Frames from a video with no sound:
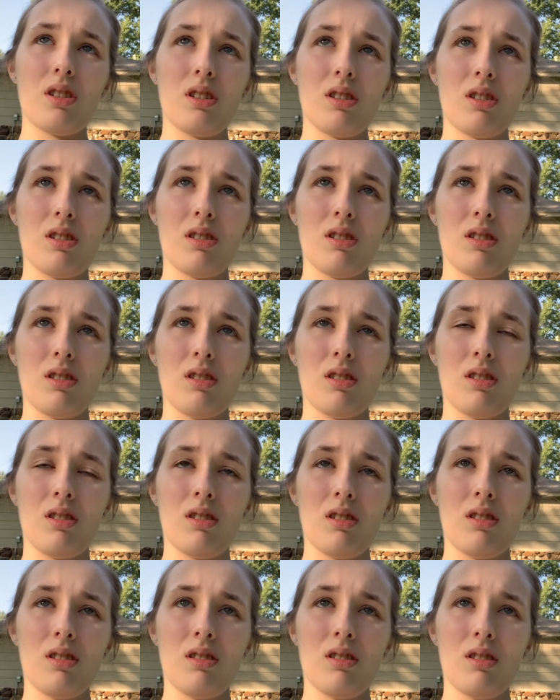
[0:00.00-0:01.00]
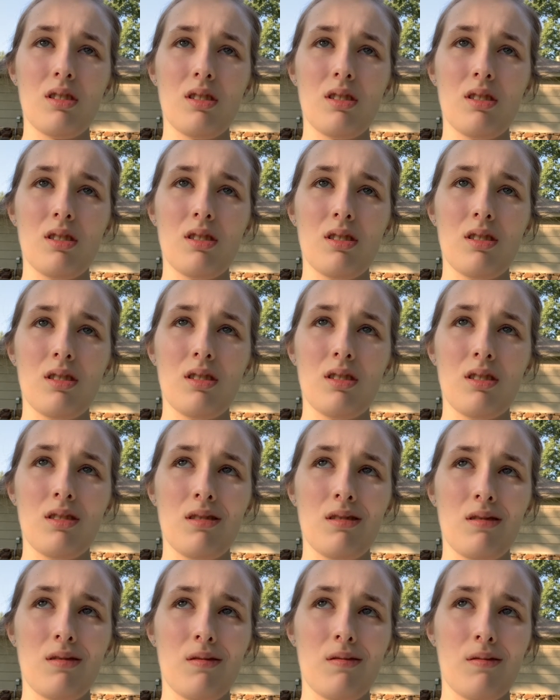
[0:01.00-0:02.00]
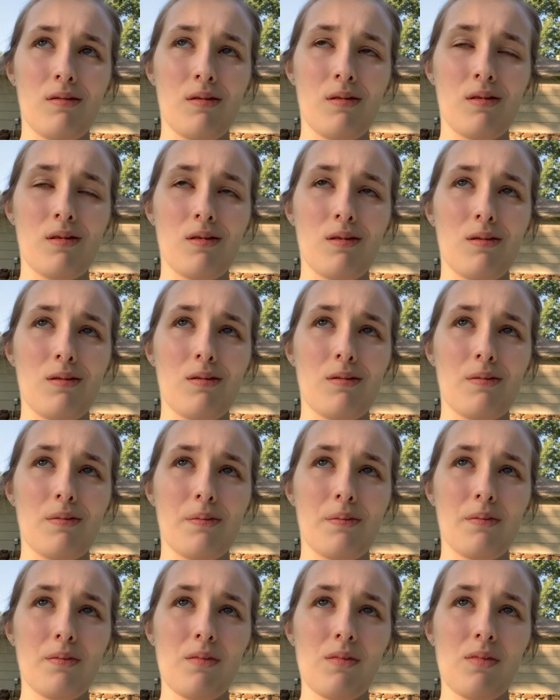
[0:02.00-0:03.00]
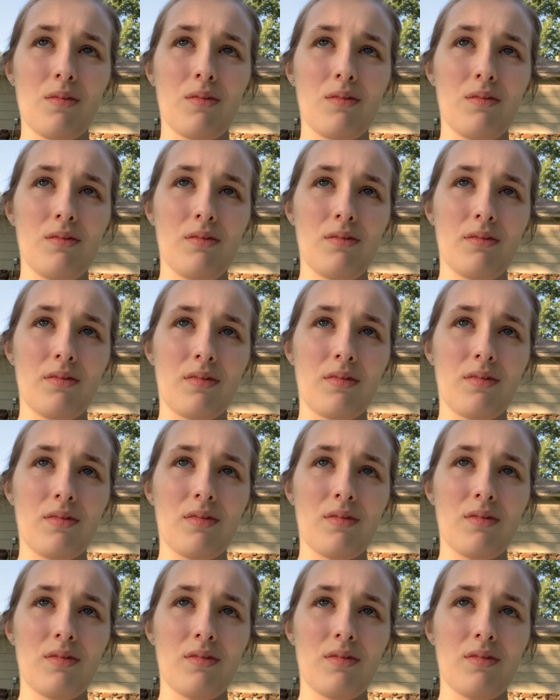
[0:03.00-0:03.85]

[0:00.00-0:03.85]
[no speech]